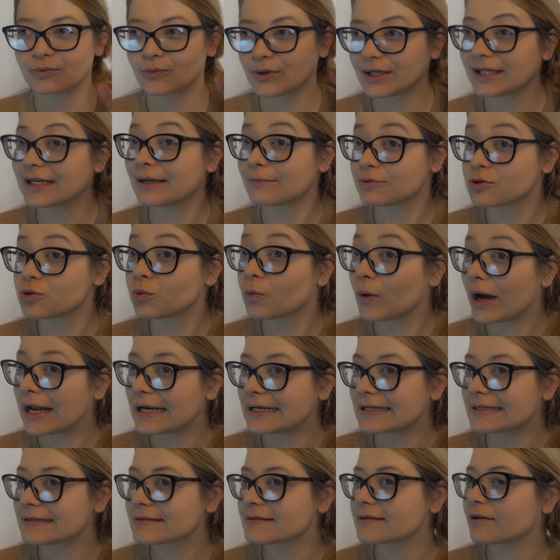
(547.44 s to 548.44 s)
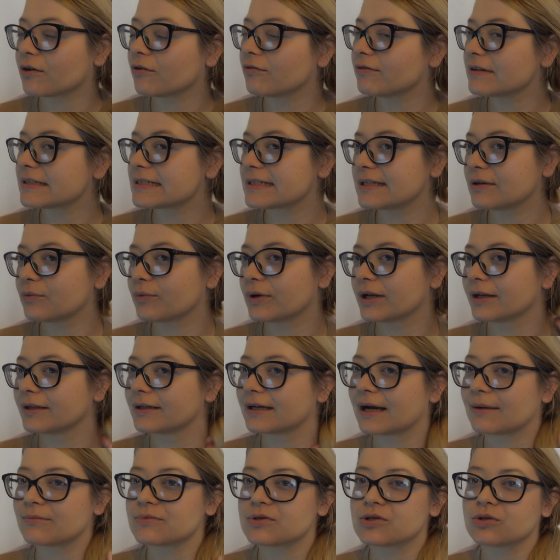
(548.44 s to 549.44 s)
When it comes to wellies, obviously when it
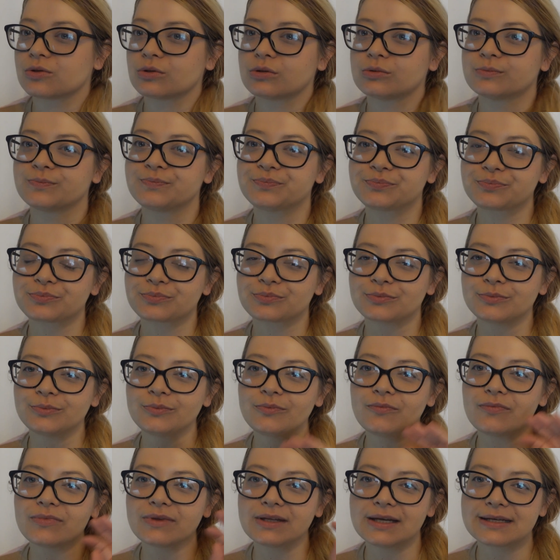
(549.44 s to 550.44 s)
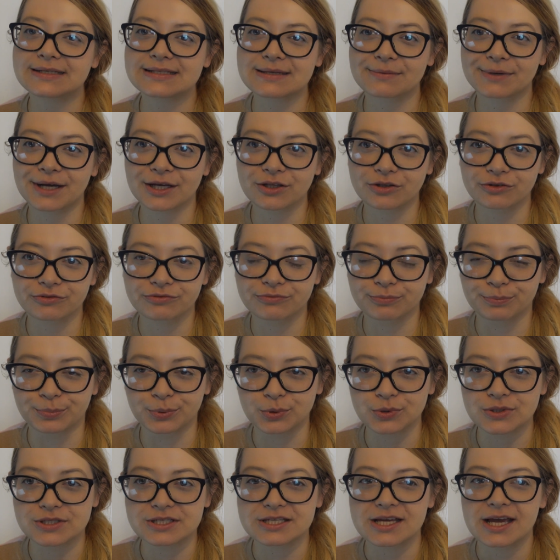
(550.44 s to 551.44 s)
comes to some kind of
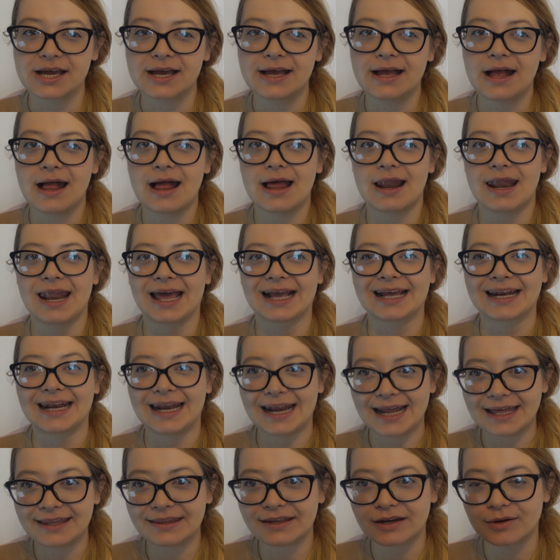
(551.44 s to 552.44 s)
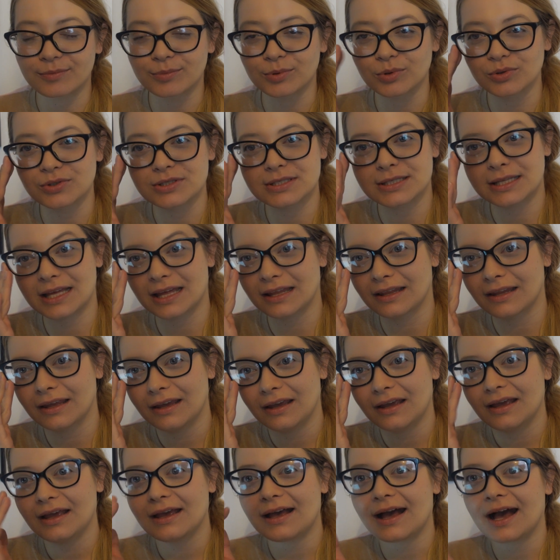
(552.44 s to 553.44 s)
boots like leather boots, then
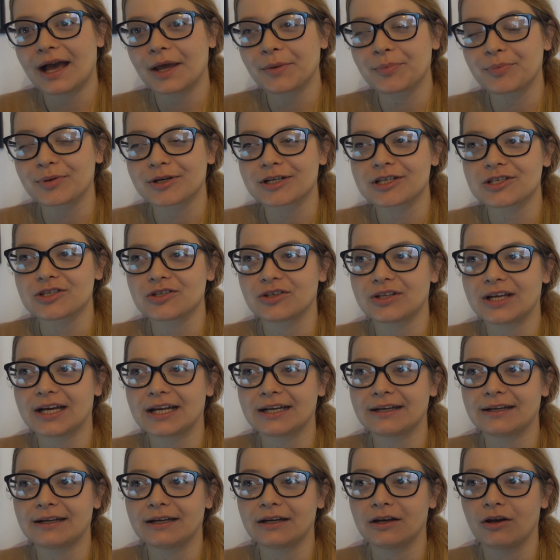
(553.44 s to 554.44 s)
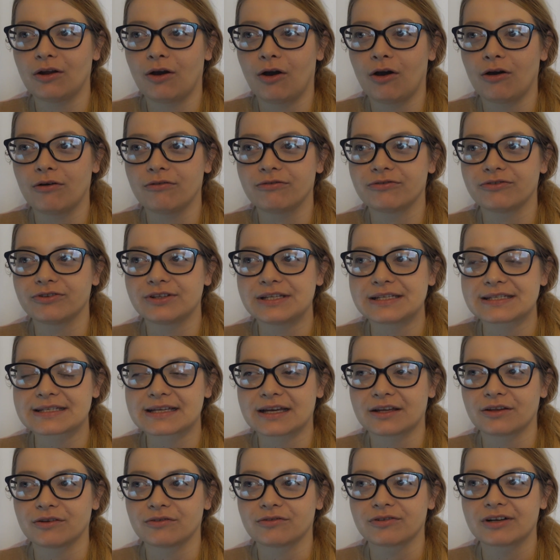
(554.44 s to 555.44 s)
I personally love this
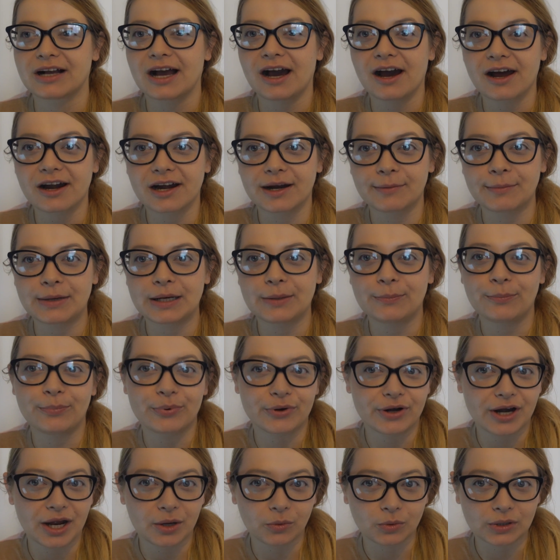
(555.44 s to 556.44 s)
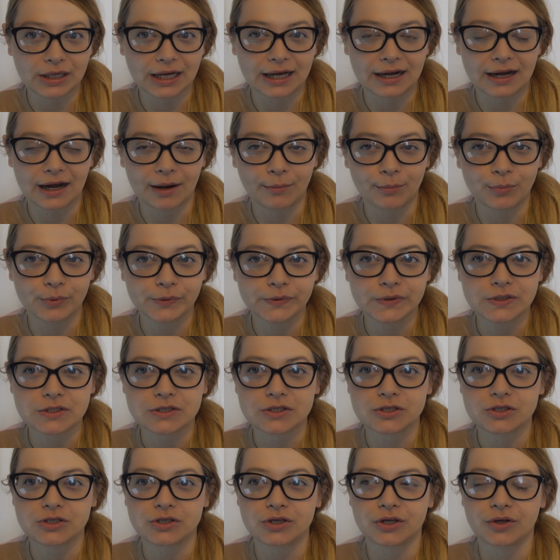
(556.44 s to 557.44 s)
kind of caramel brown color
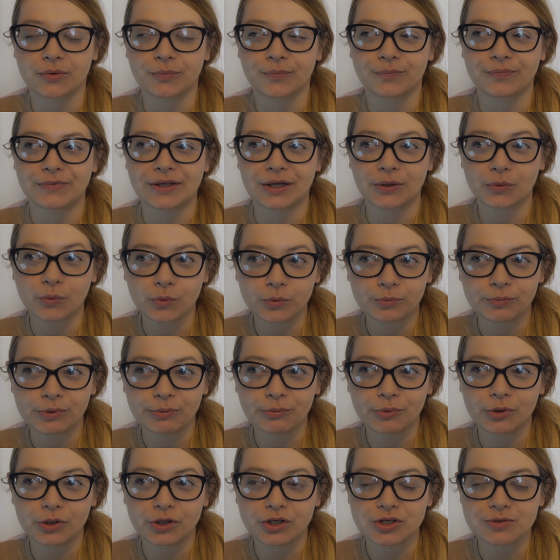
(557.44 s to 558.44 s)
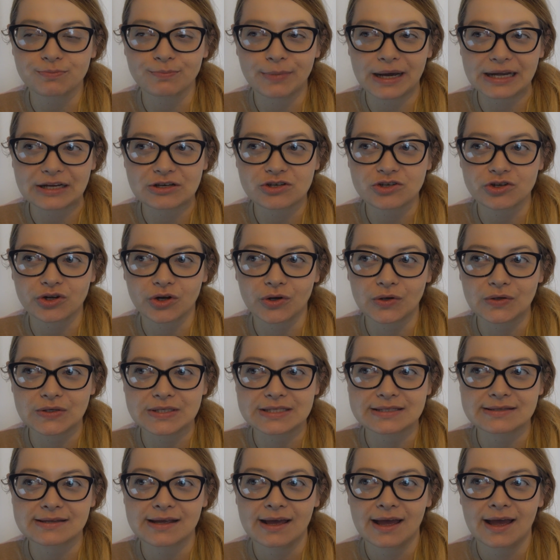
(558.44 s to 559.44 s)
boots. That would be my
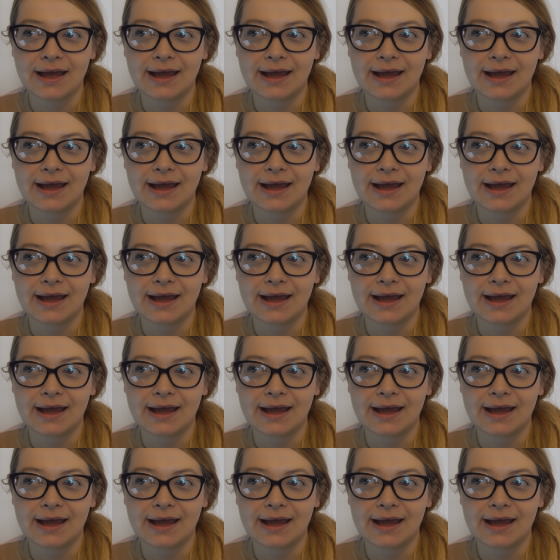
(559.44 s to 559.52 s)
choice.